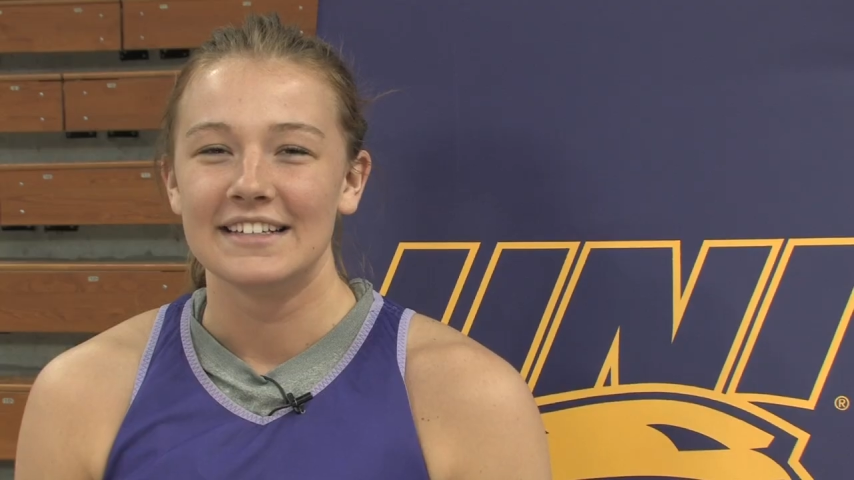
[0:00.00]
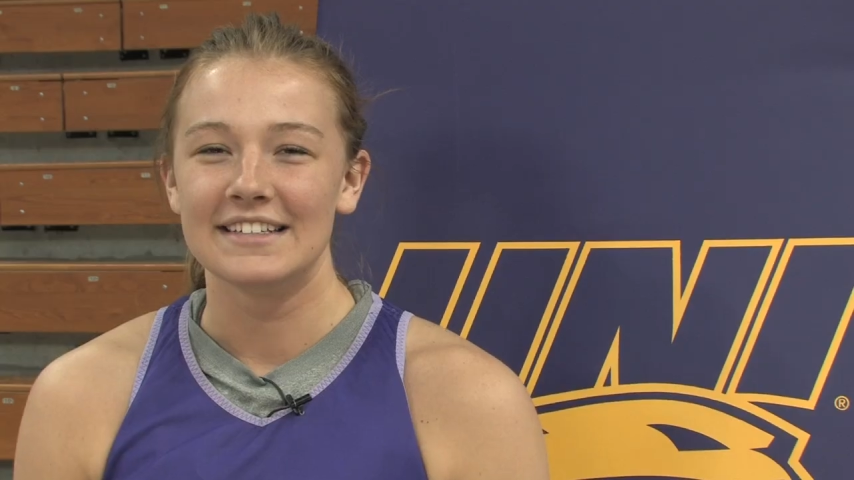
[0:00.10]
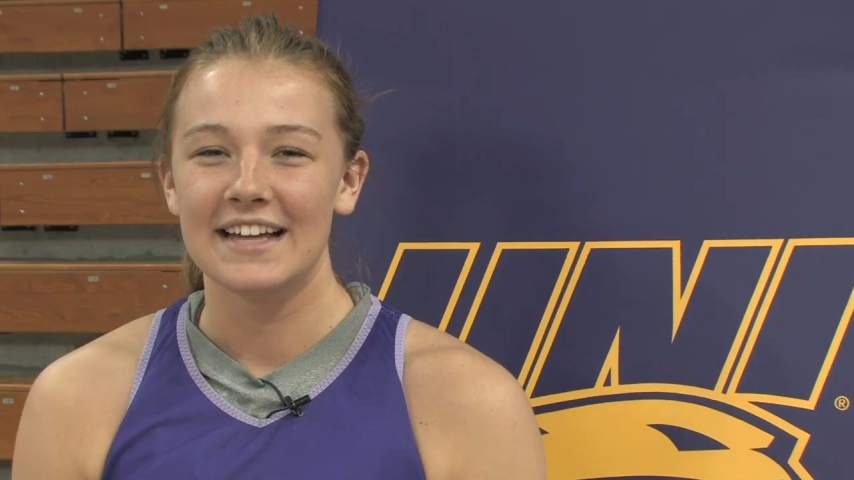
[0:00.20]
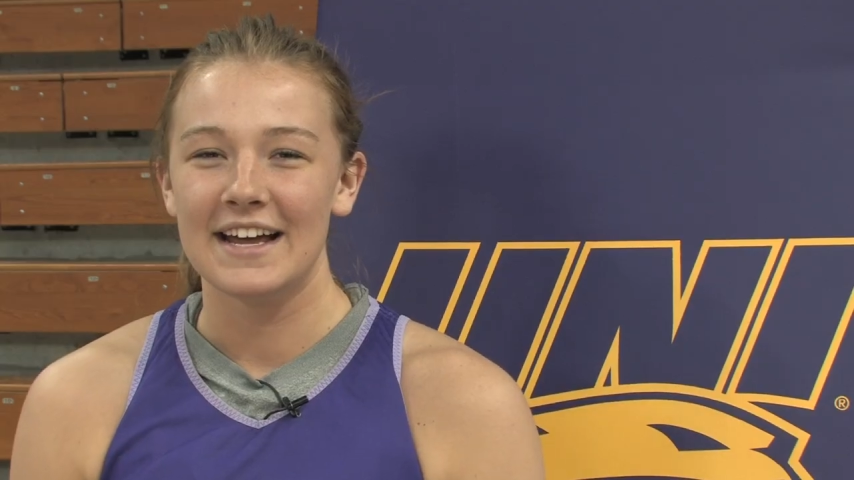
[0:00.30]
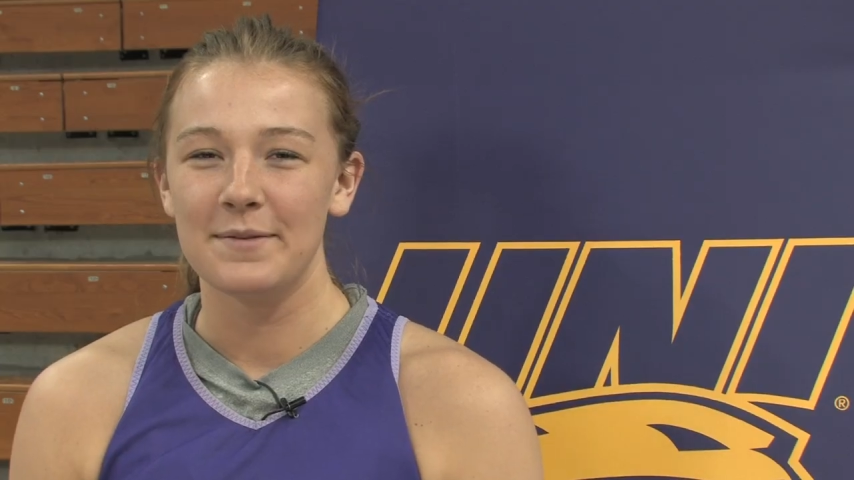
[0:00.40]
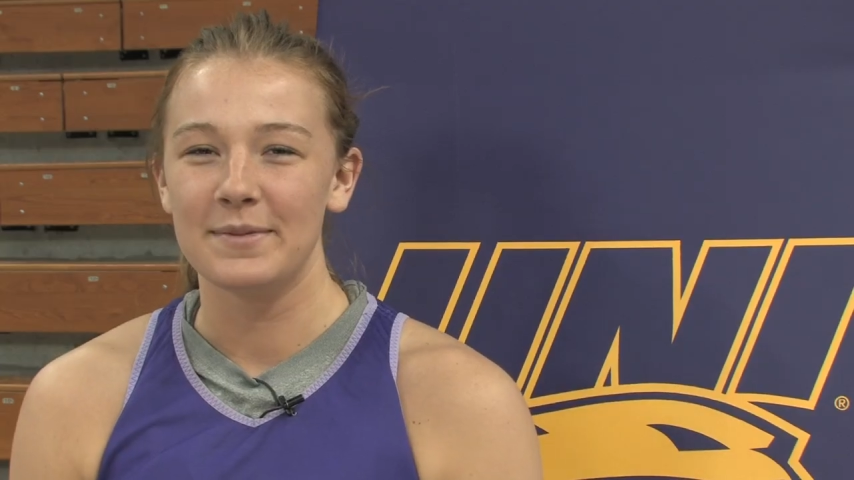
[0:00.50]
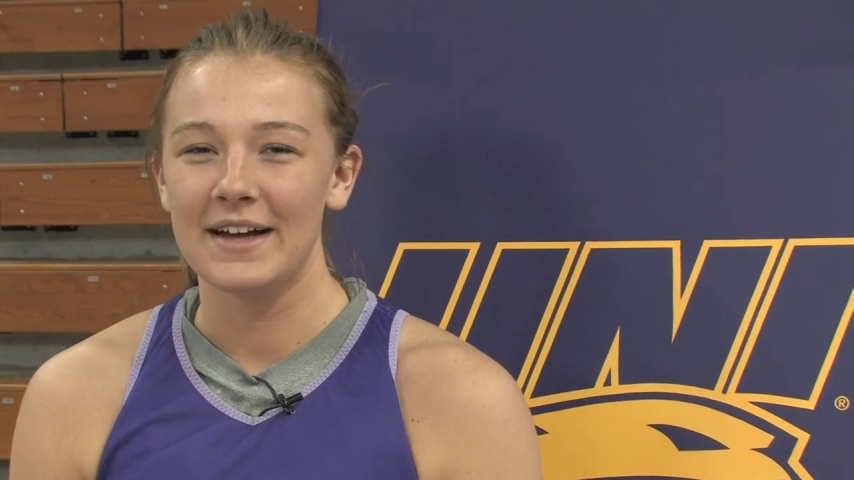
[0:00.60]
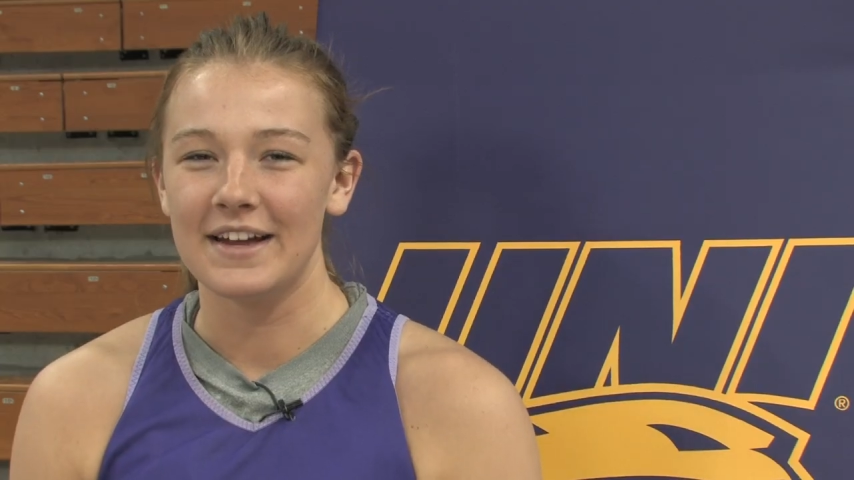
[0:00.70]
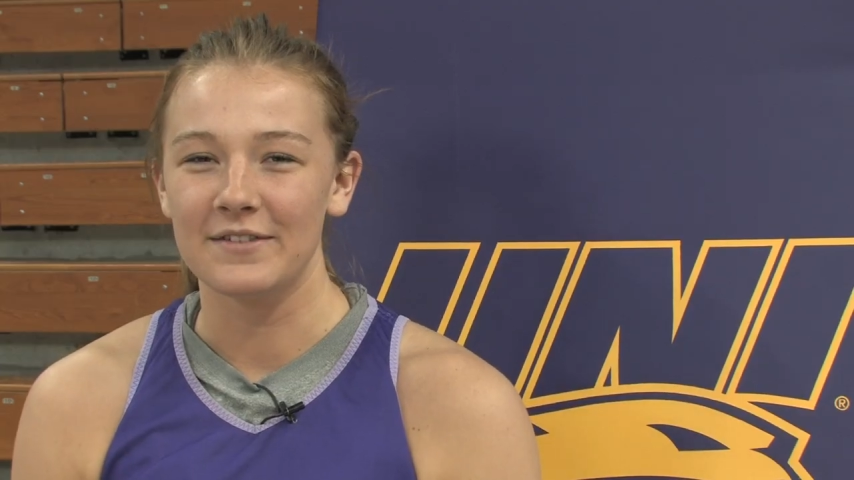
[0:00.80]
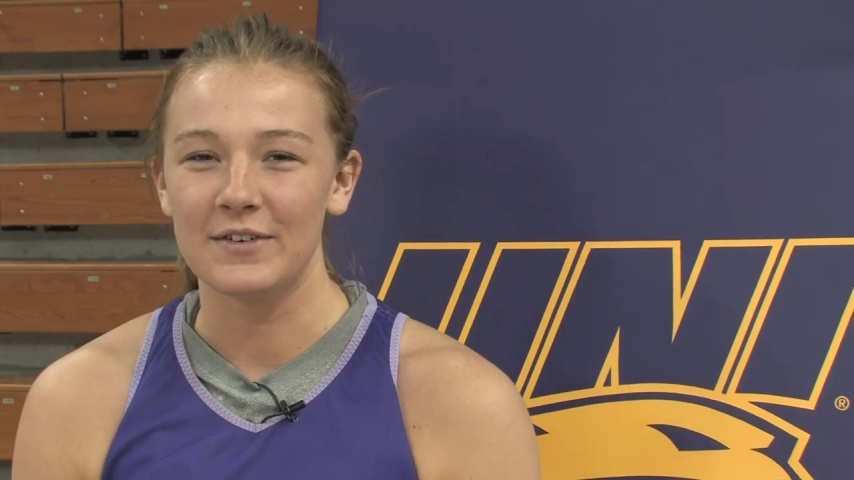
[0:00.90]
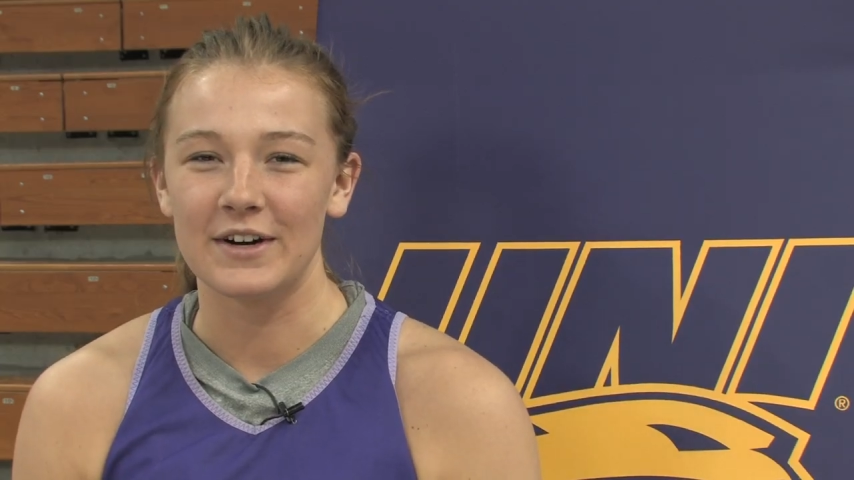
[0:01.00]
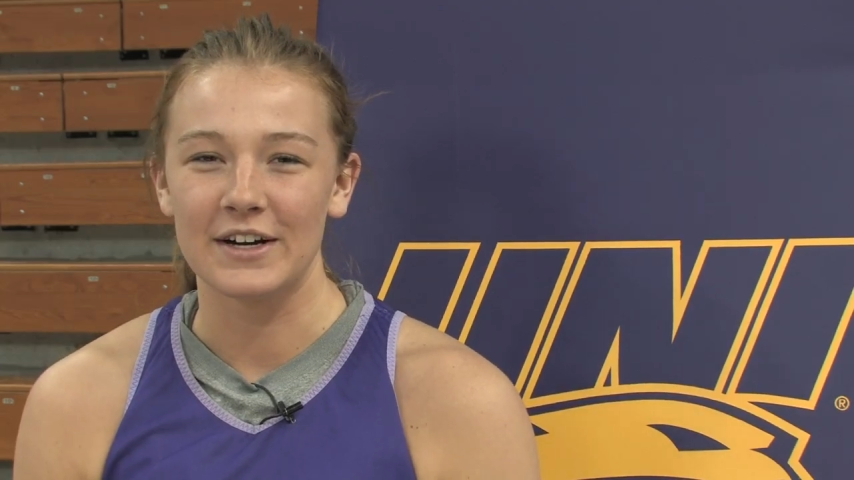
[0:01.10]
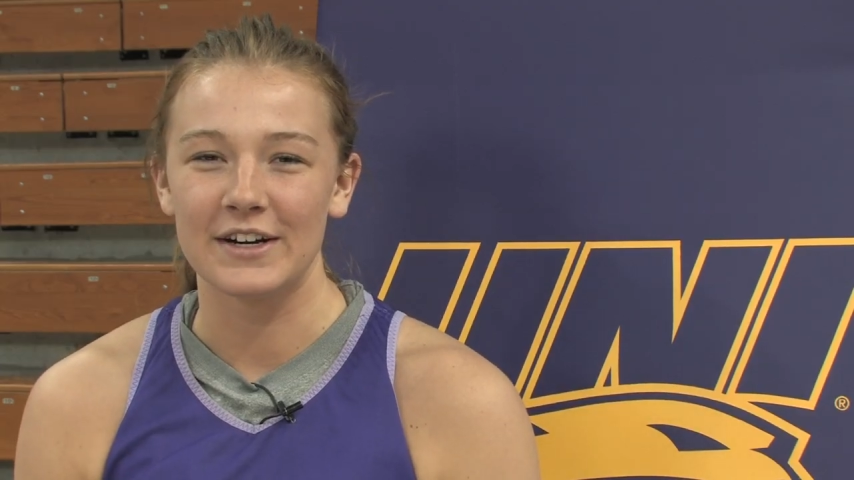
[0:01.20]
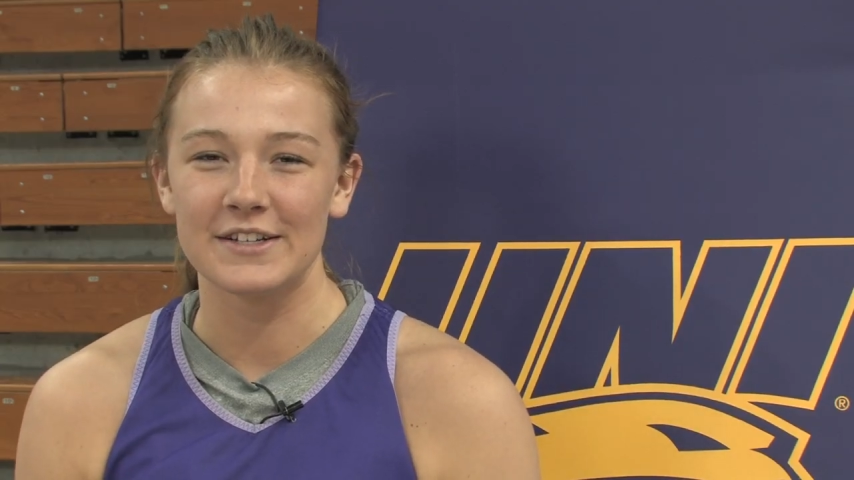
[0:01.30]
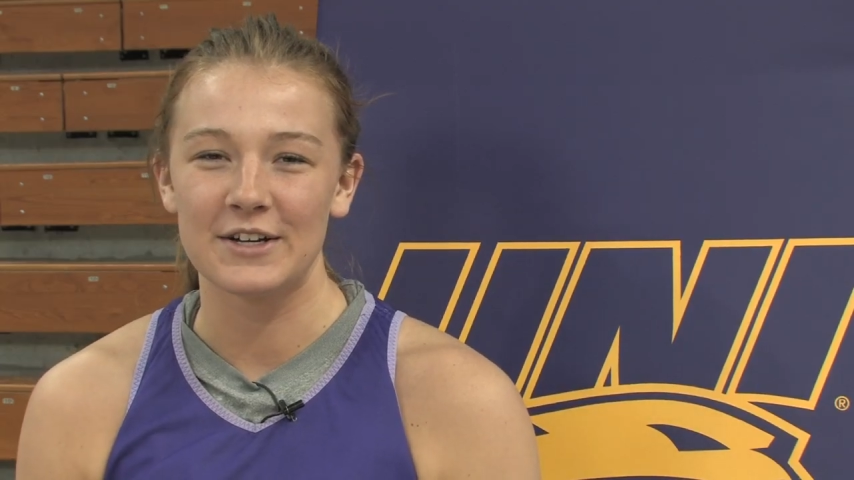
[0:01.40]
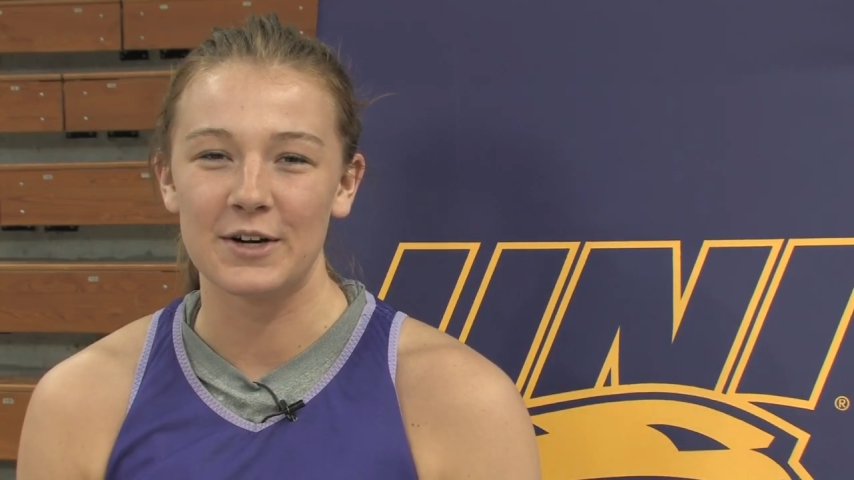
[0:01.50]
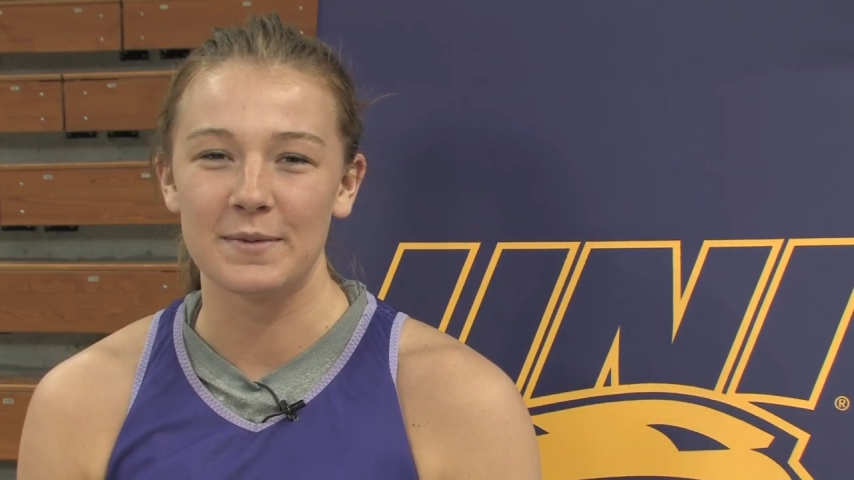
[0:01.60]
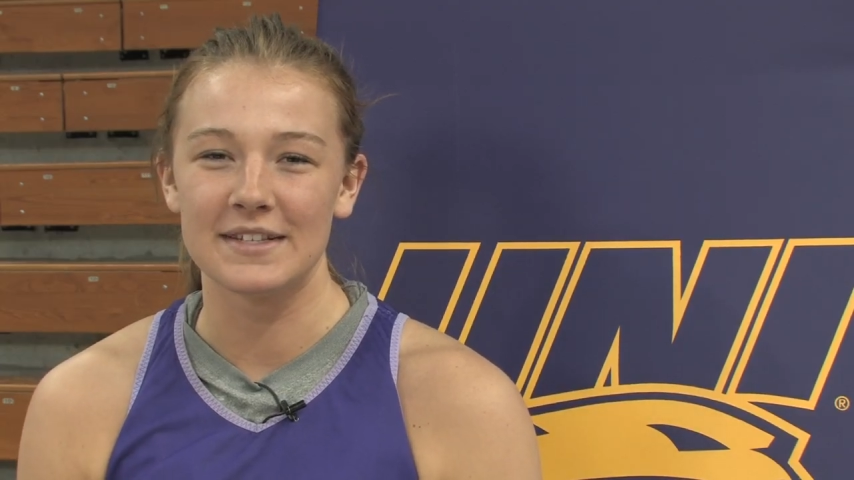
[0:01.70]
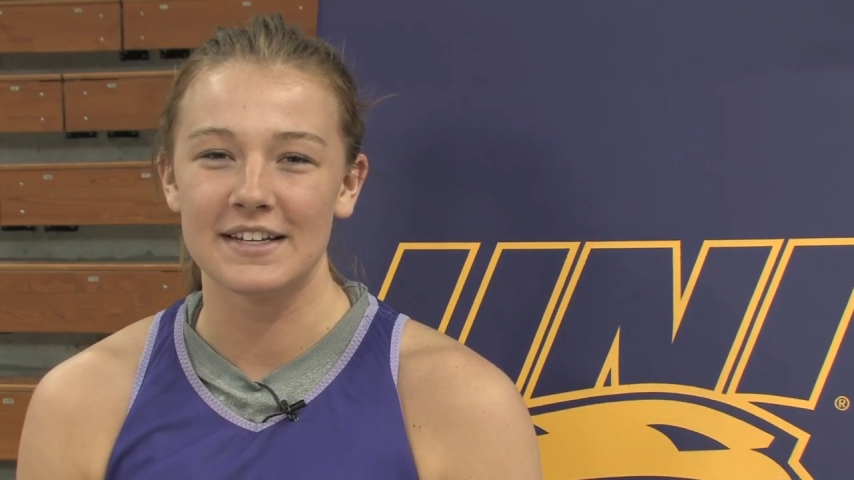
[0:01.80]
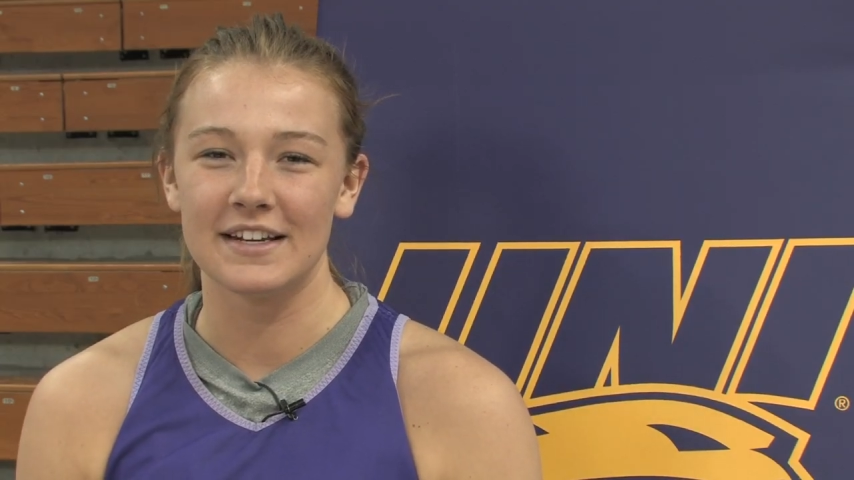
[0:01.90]
Today I'm playing for Chris
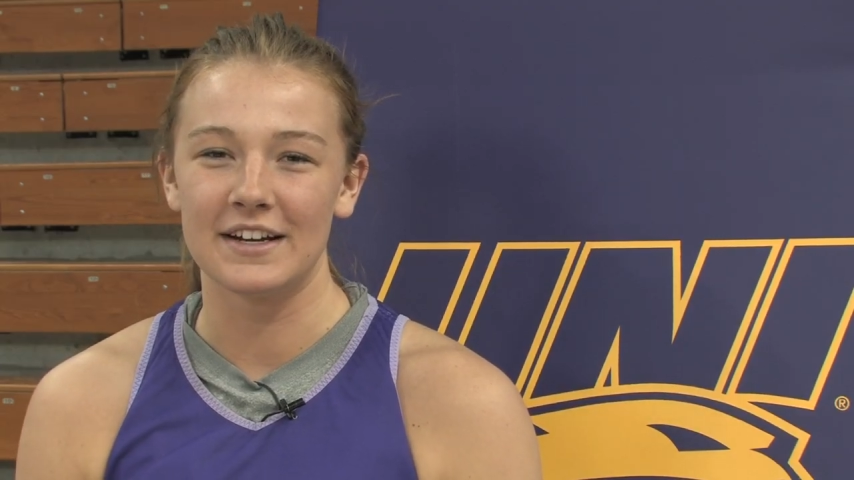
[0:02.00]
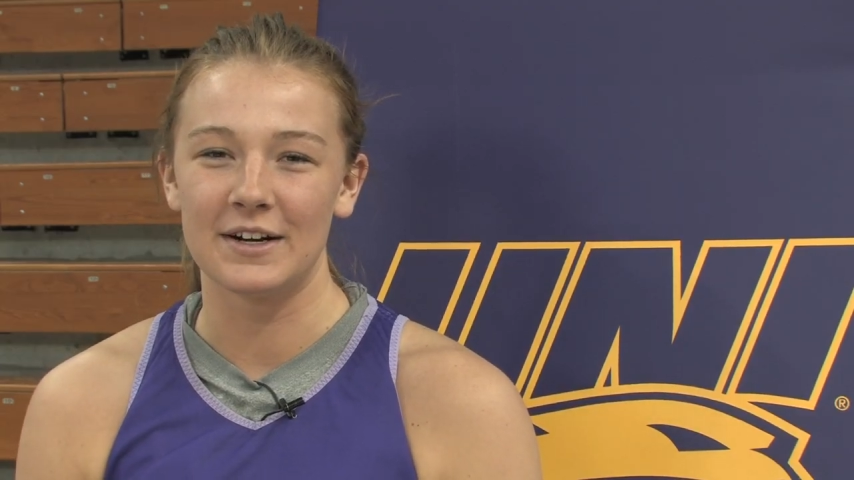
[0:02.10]
Hermanson in